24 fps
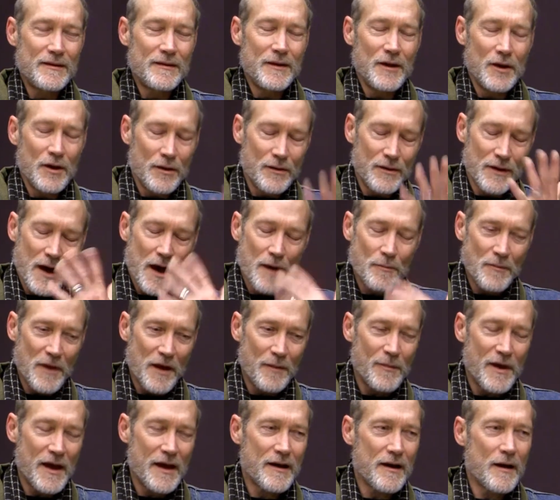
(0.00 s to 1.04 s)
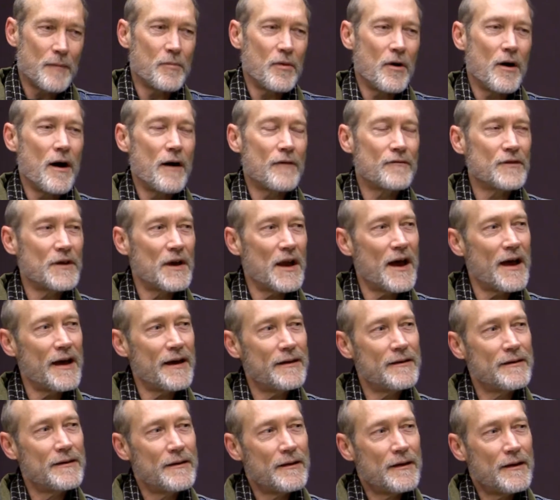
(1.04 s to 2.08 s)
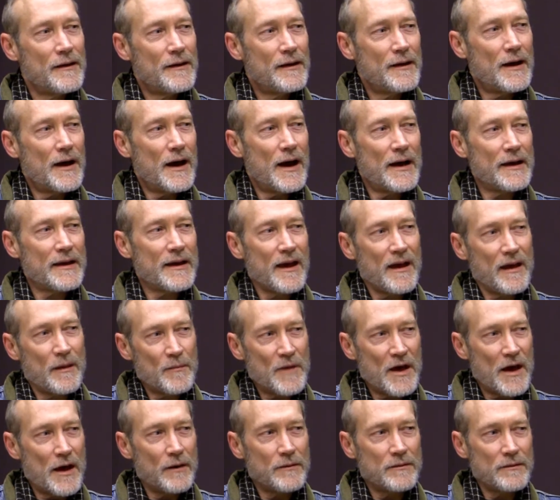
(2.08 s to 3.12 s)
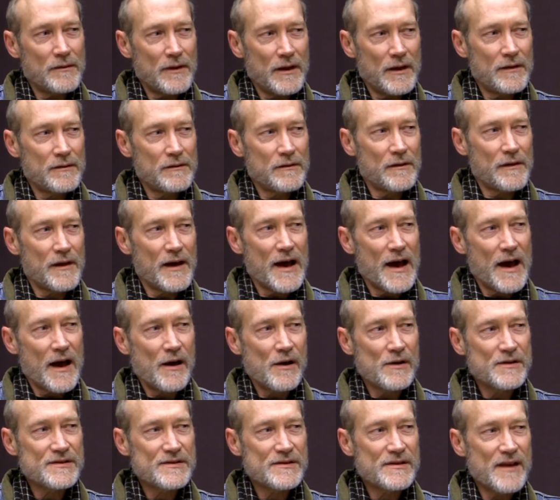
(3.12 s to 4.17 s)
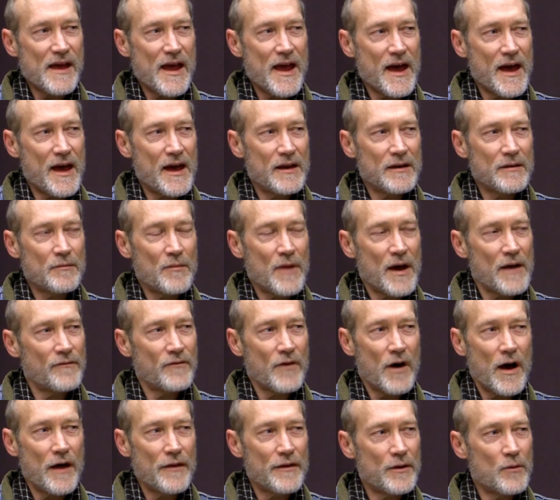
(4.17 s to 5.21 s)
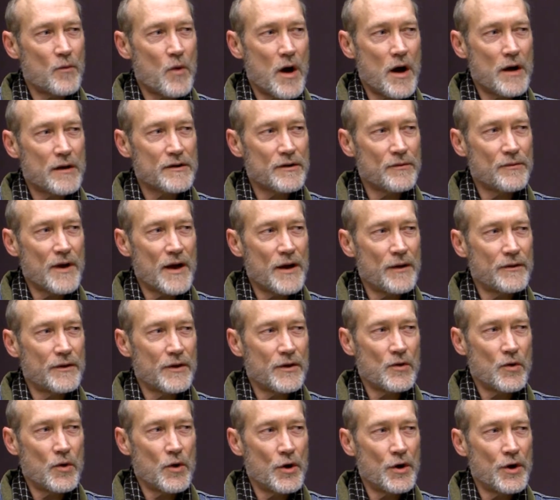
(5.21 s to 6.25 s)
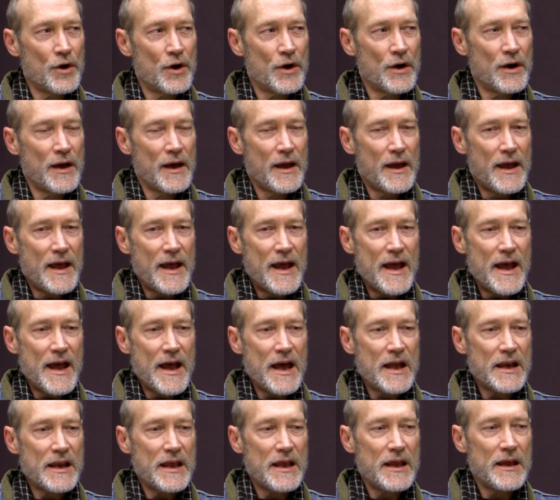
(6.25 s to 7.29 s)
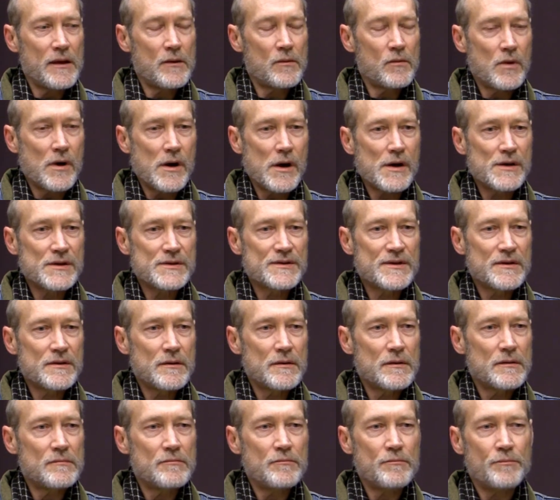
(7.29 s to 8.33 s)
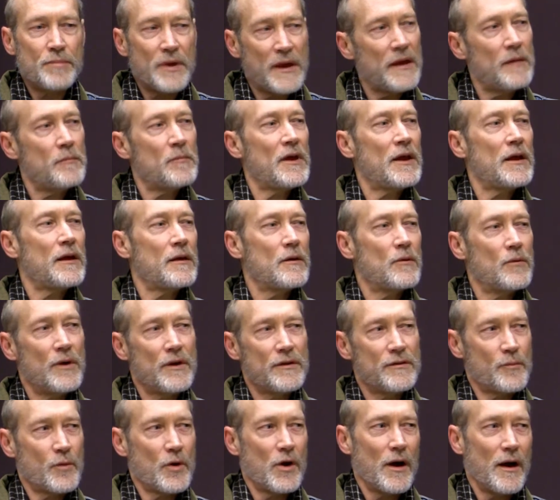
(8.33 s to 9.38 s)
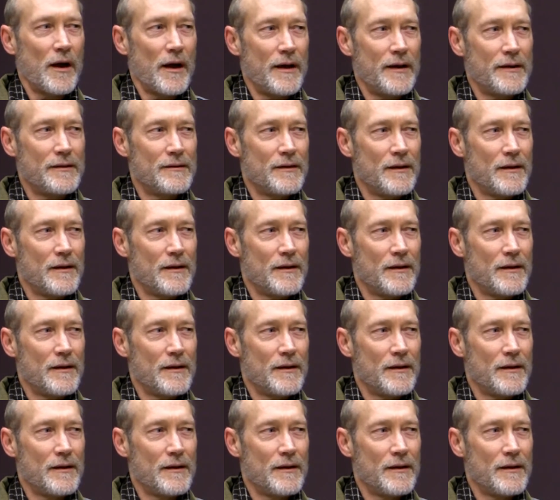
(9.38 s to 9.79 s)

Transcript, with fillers: You know, got my makeup off and I, I came out into the house and my father walked around the corner and he was beaming with pride.